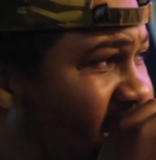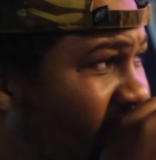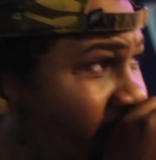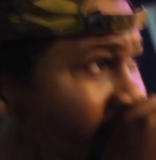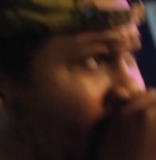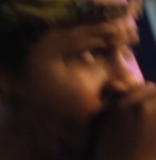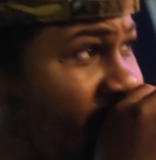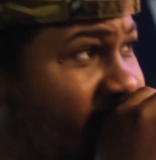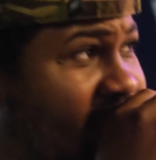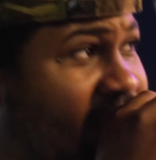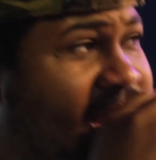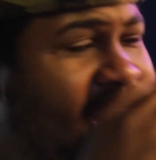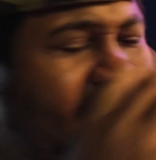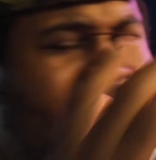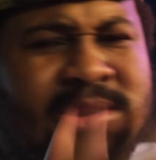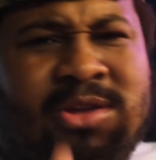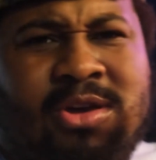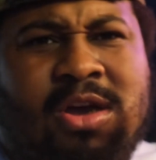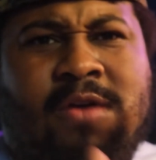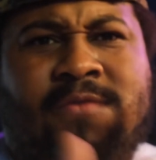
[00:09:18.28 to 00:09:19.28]
out. And let me
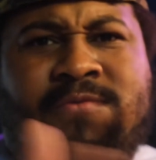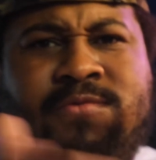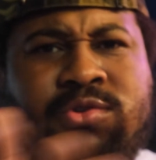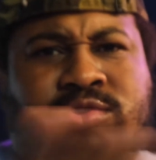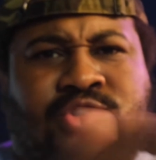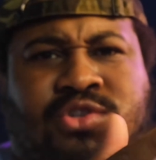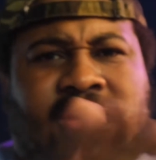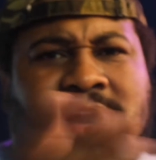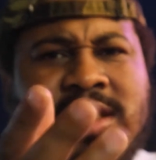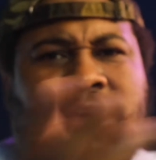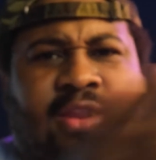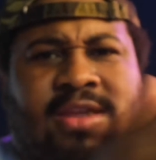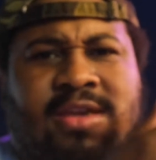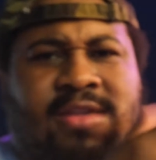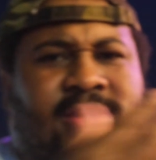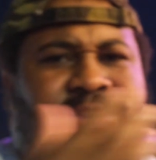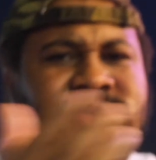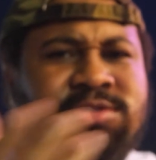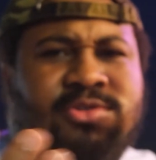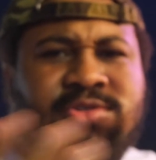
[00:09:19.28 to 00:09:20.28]
know if you try any
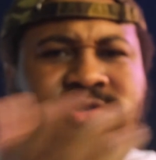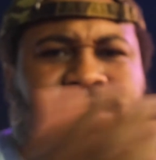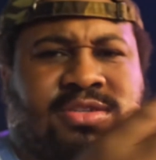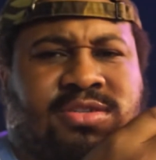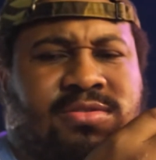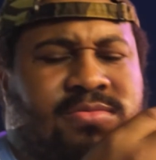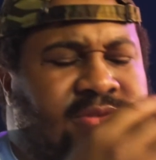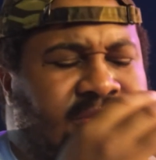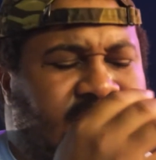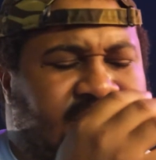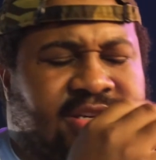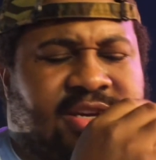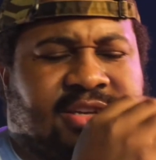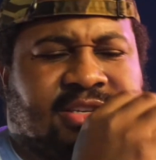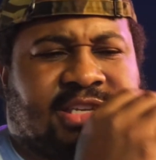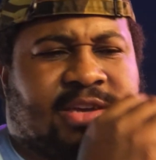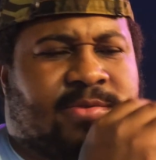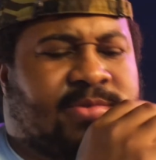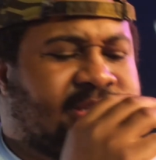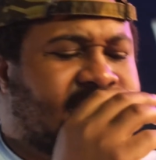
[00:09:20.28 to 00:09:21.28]
of these little chicken
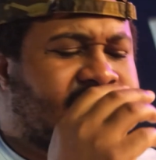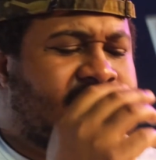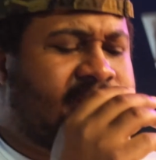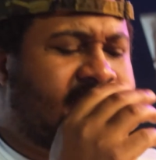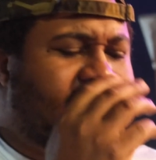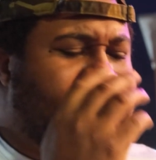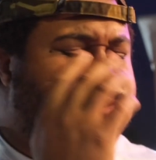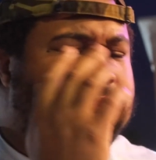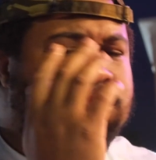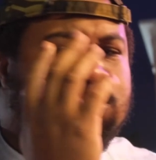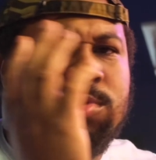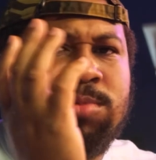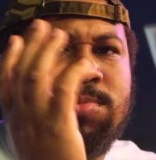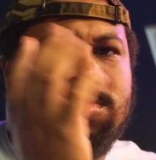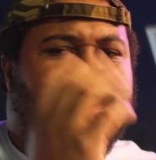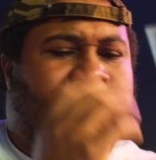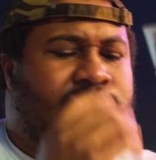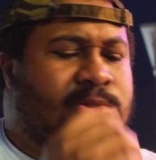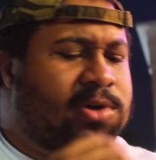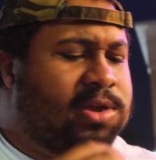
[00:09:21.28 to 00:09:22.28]
sandwich circuits that we've
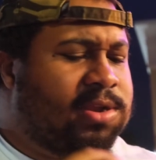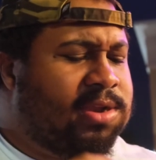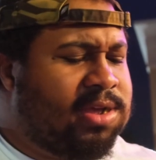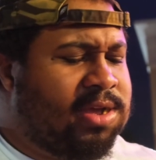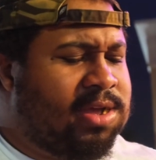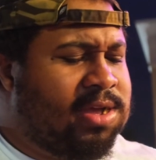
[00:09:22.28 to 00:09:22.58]
been doing.